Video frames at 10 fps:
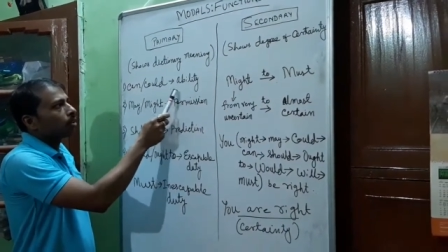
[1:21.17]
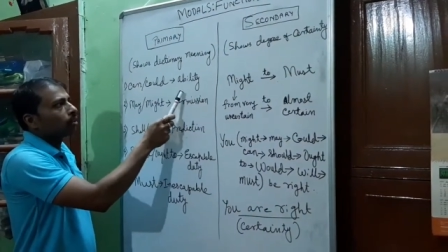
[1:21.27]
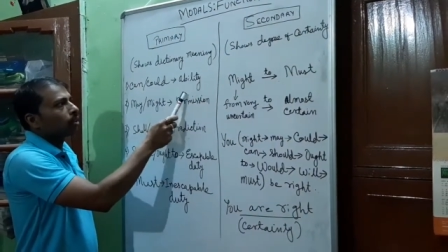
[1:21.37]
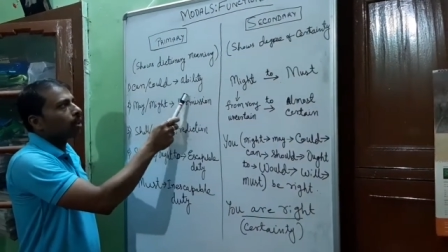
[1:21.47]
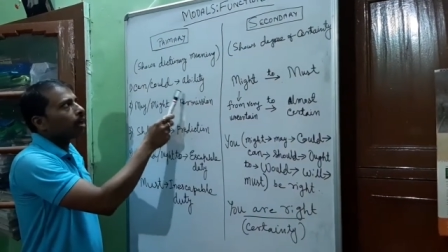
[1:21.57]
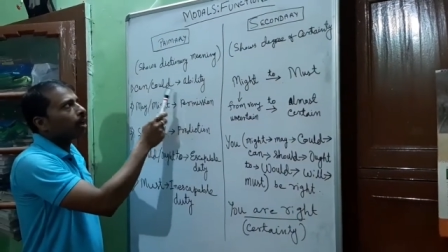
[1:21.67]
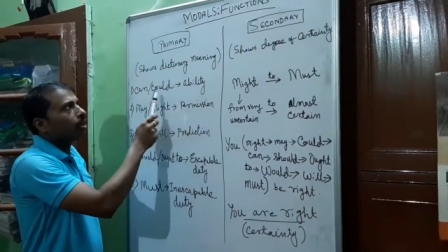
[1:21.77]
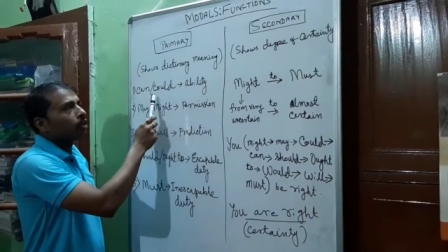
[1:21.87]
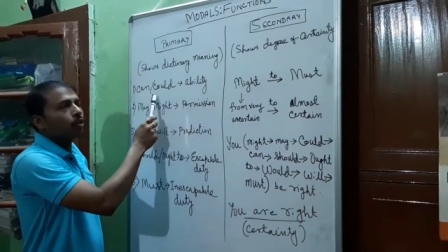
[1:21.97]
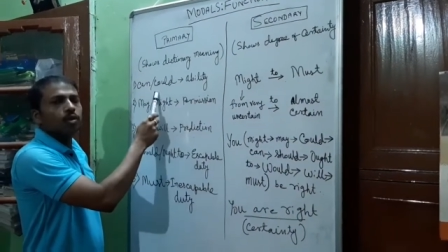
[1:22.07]
They are
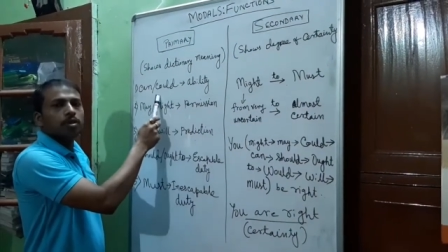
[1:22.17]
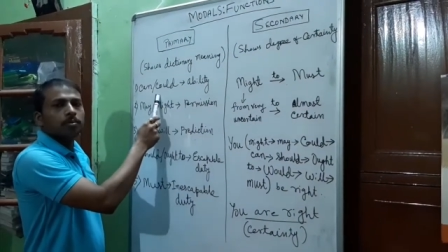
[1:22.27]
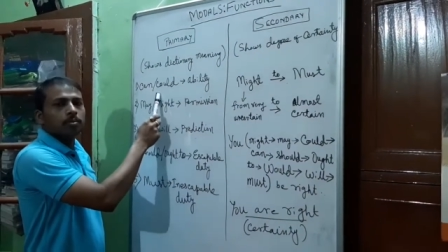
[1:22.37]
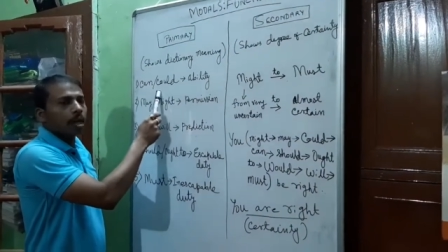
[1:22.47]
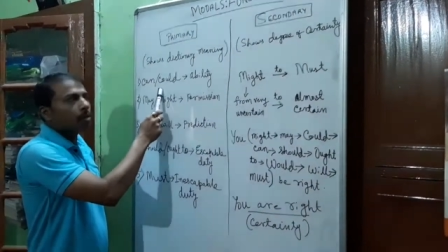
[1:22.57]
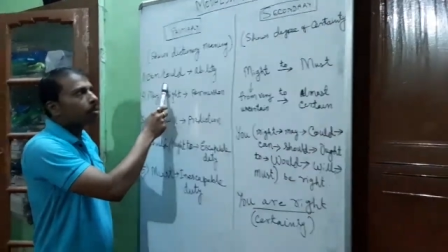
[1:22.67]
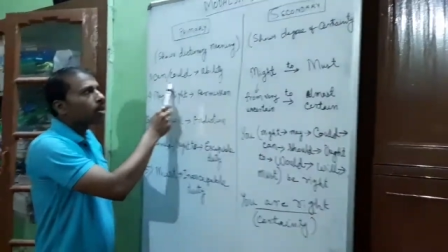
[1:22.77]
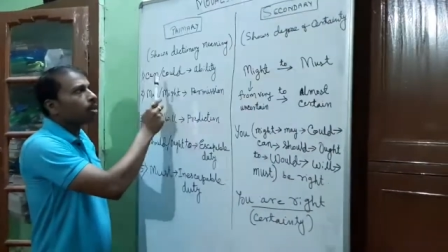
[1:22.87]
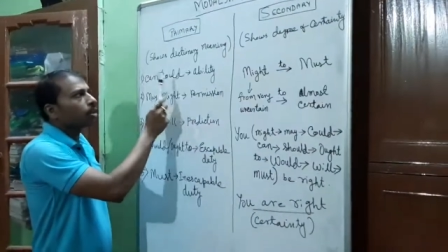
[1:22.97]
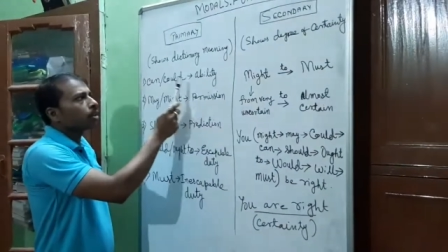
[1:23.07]
used
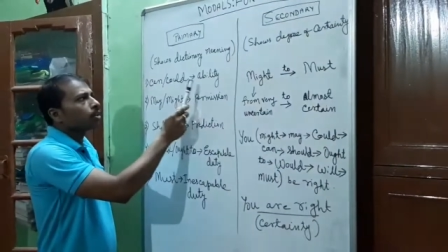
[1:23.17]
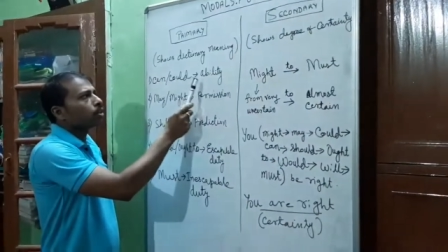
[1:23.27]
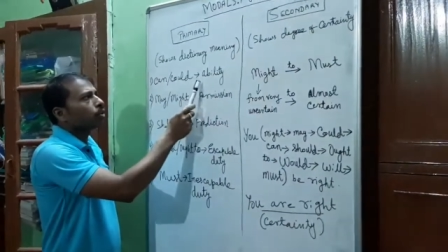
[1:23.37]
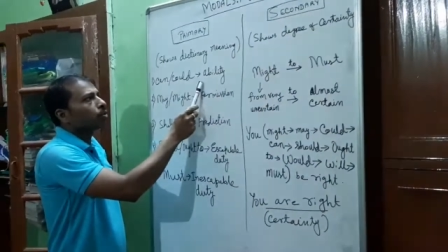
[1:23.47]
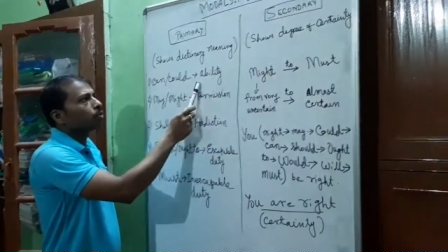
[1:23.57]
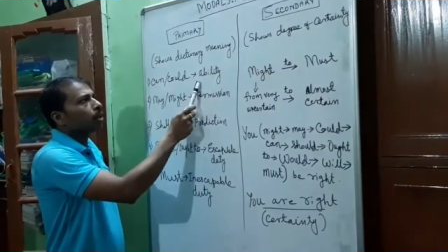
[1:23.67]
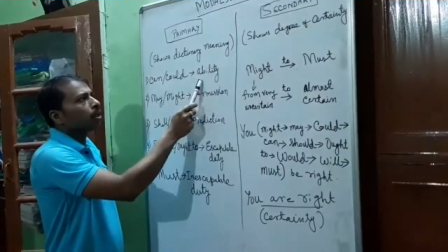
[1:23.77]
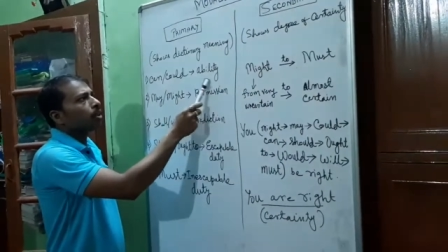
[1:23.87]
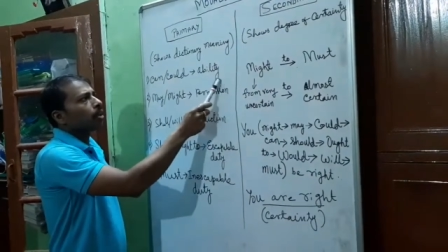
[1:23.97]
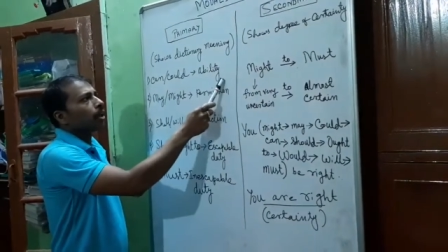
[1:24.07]
primarily to
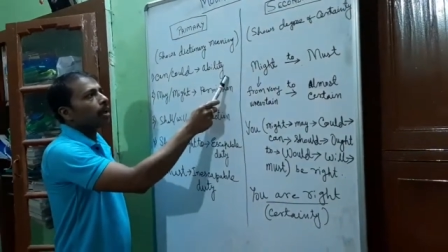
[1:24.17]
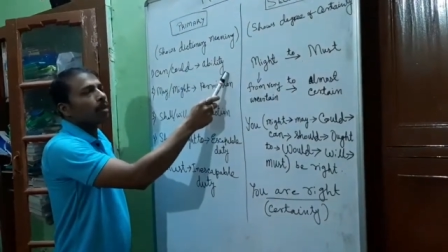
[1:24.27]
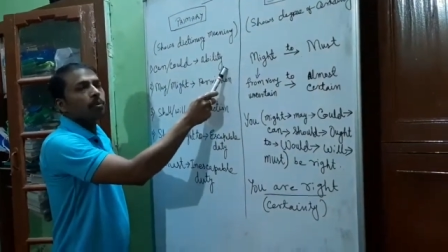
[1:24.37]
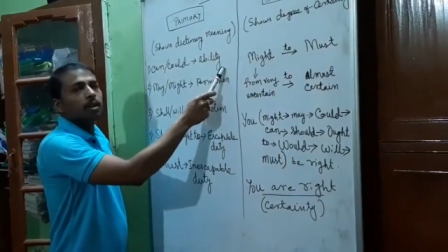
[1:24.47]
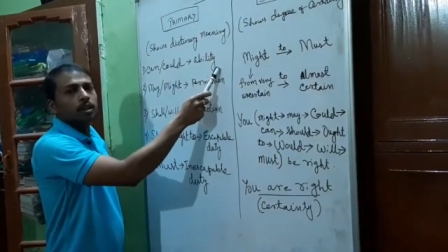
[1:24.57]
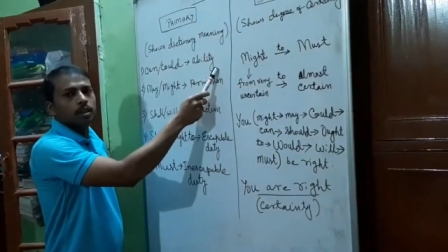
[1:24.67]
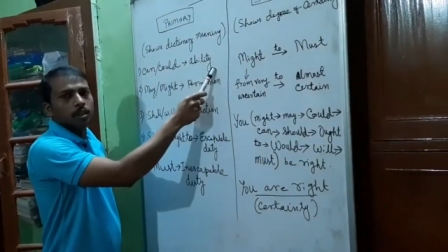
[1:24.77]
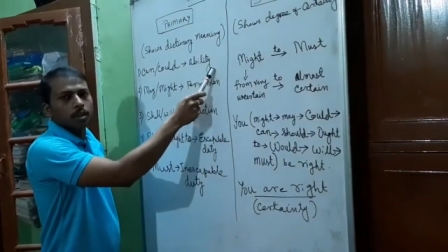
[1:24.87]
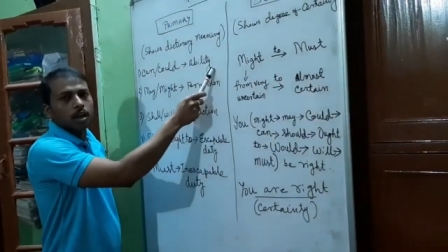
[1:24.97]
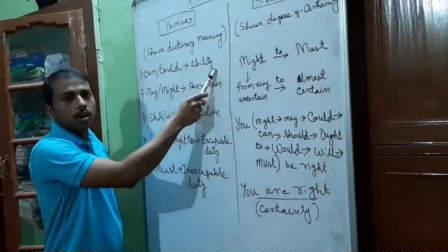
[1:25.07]
mean
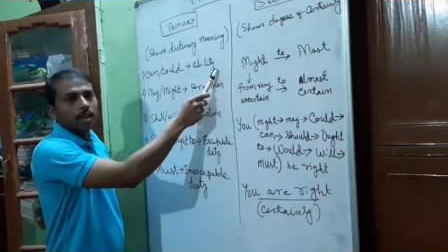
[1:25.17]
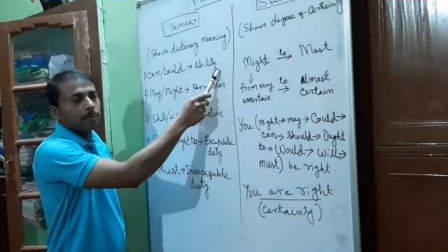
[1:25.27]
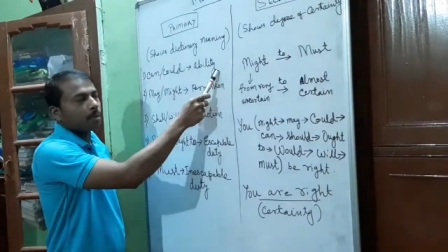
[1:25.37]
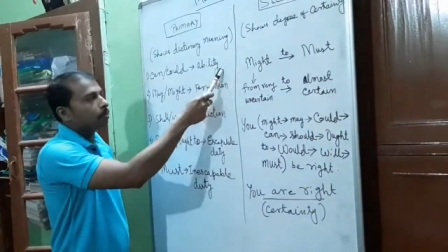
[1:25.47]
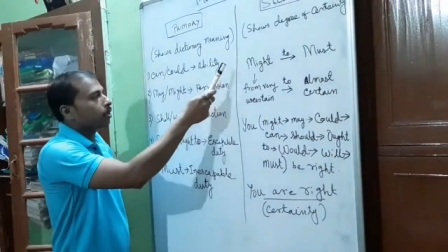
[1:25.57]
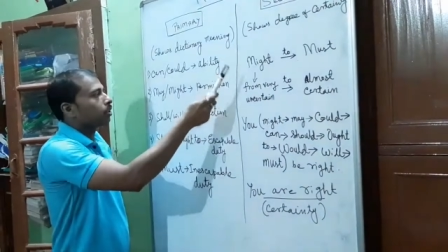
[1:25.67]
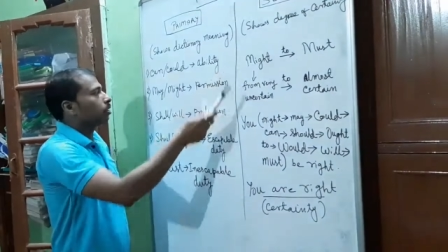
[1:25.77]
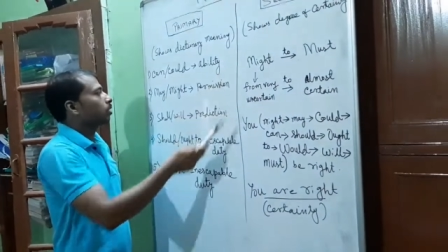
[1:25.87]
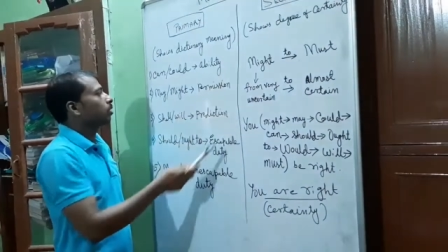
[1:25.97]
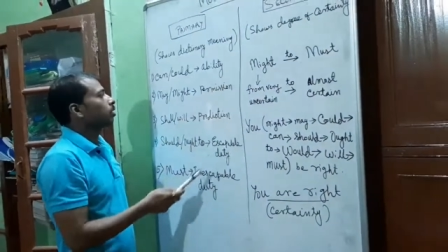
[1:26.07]
ability or capability.